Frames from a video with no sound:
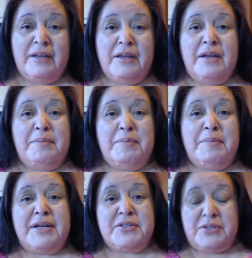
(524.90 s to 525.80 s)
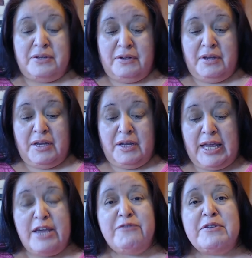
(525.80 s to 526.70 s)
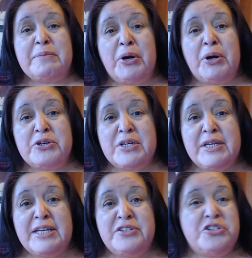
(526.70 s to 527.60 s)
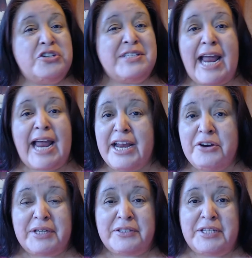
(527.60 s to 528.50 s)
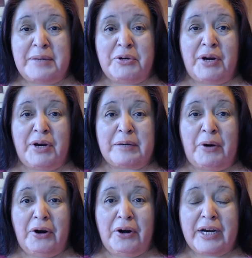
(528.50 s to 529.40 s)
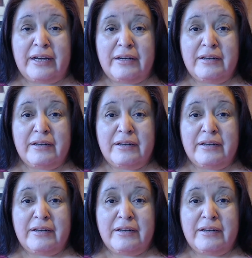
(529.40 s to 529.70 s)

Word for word: because if a person is just angry at the Democratic Party,